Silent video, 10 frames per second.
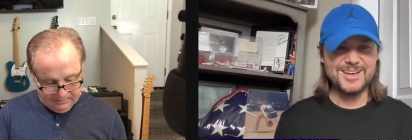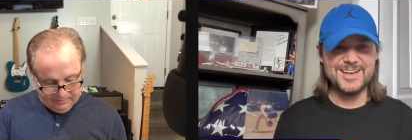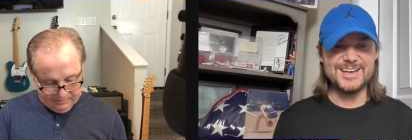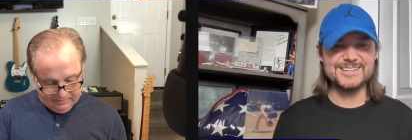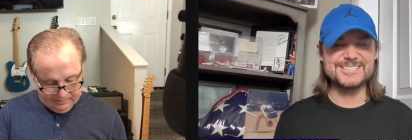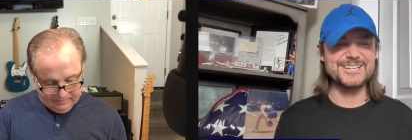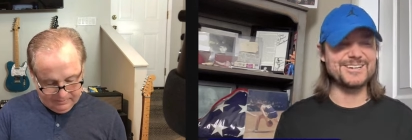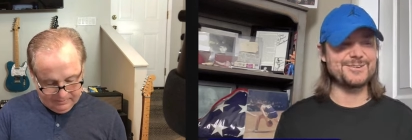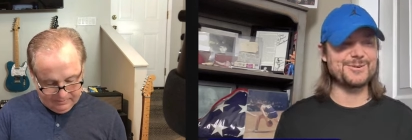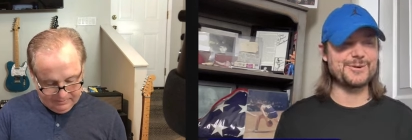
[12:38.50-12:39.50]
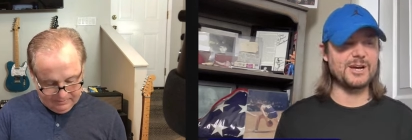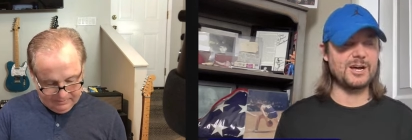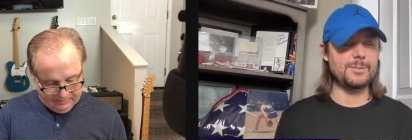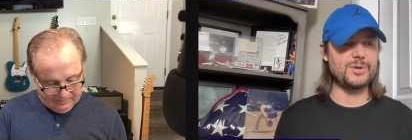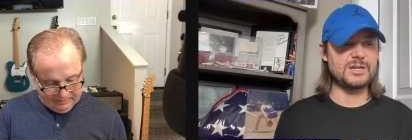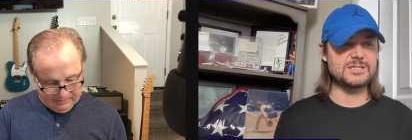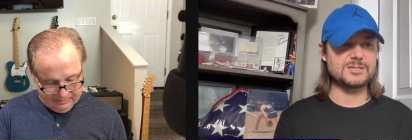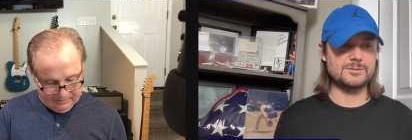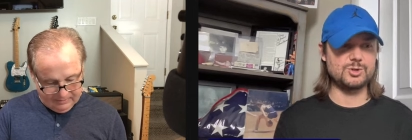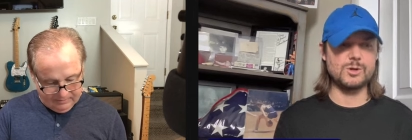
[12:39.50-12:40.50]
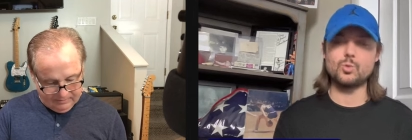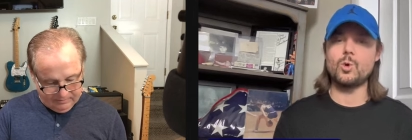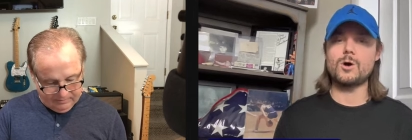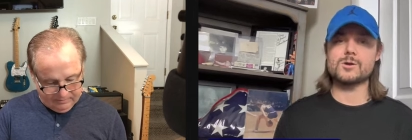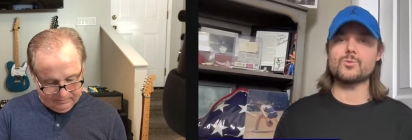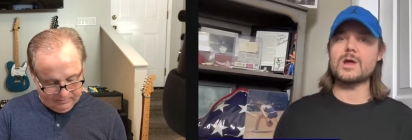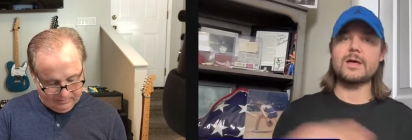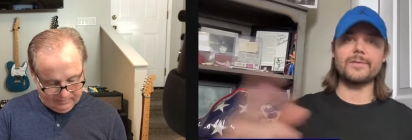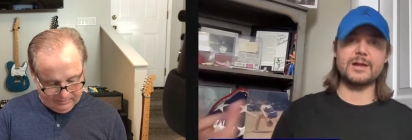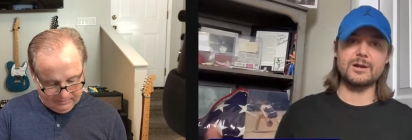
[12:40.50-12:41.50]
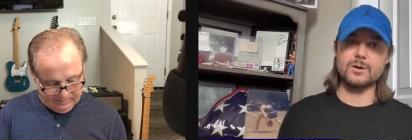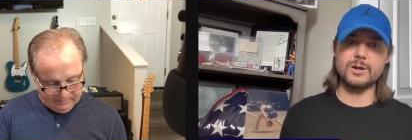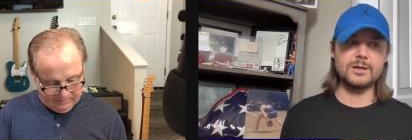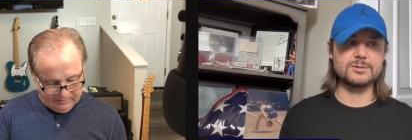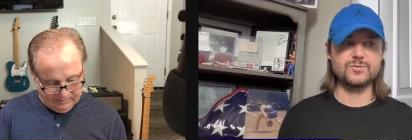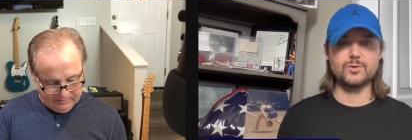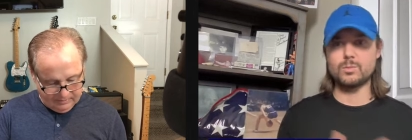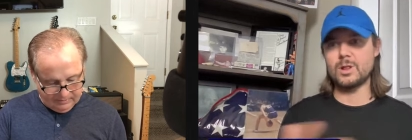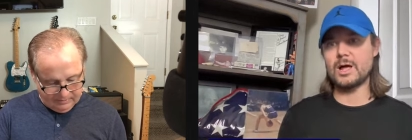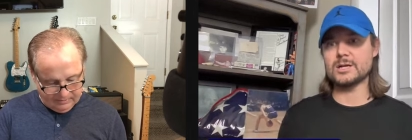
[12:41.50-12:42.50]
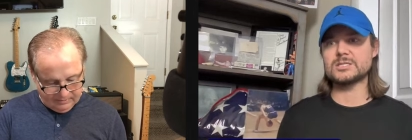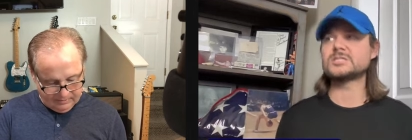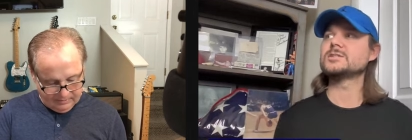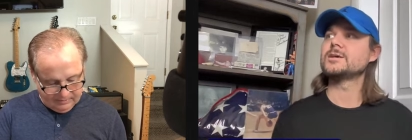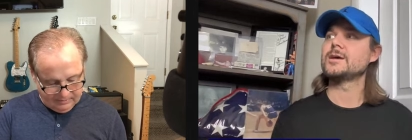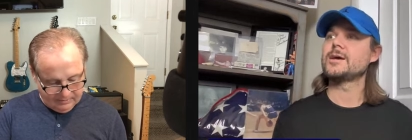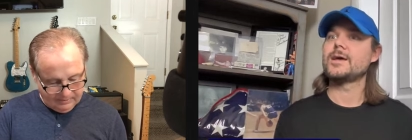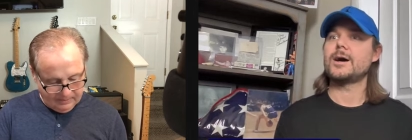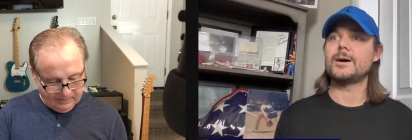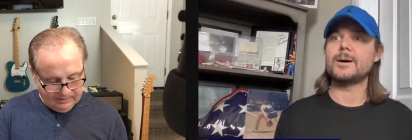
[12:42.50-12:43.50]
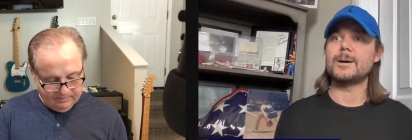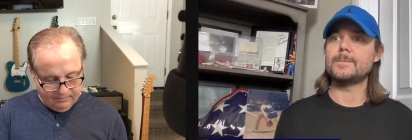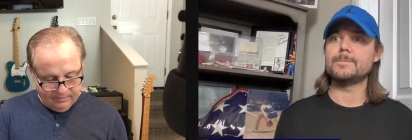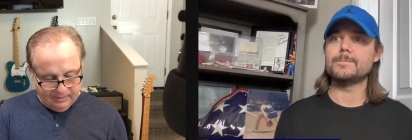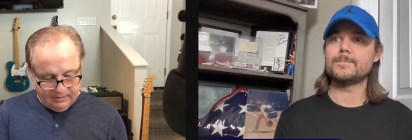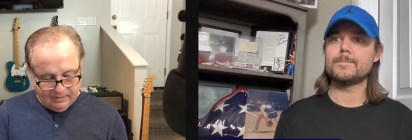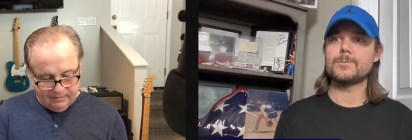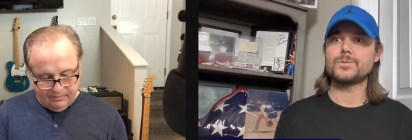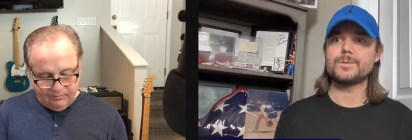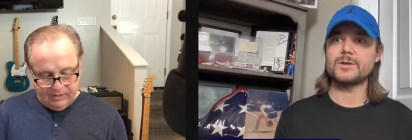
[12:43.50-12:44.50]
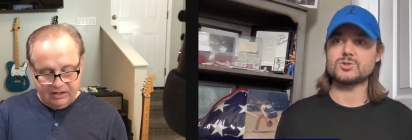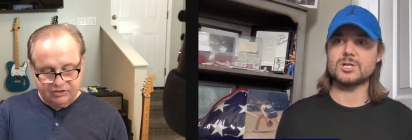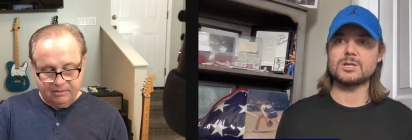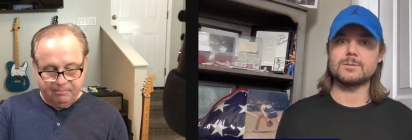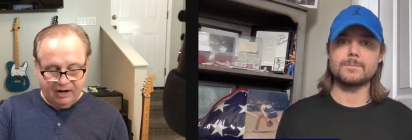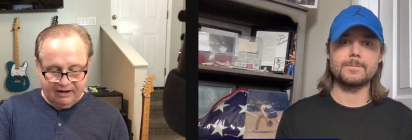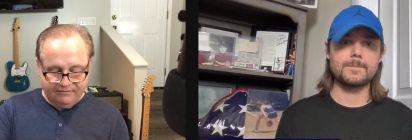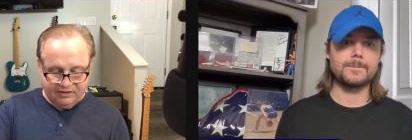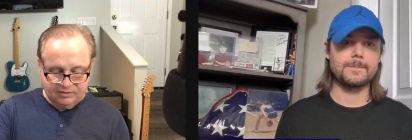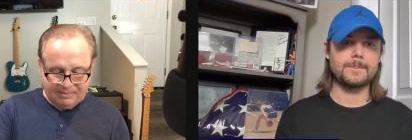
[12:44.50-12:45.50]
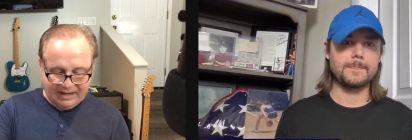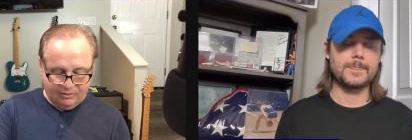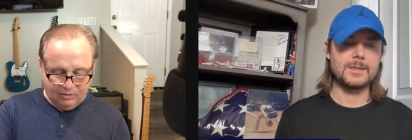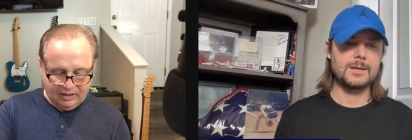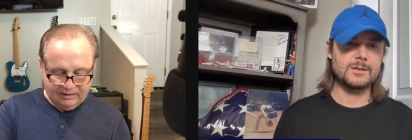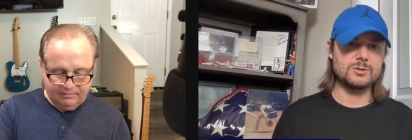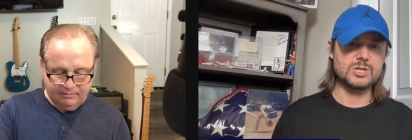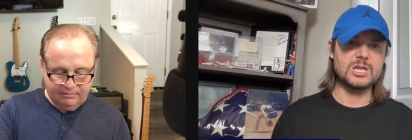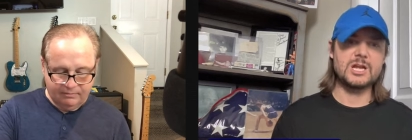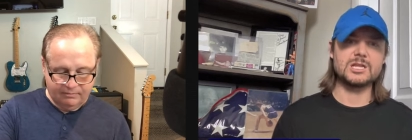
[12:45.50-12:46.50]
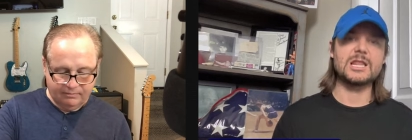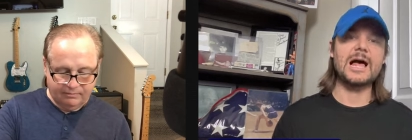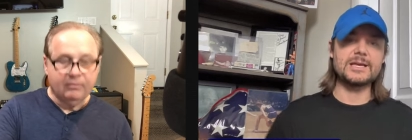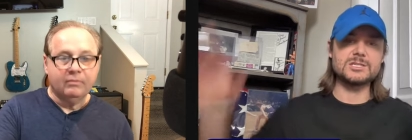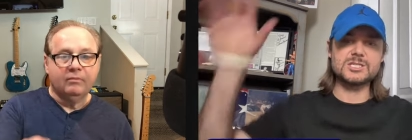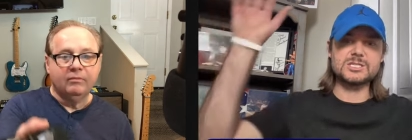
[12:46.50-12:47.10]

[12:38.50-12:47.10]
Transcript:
Speaker 1: And uh, uh, but it's you can walk around that area, it's a few blocks. Um,
Speaker 2: there's the breakfast, by the way.
Speaker 1: There's a lot of lights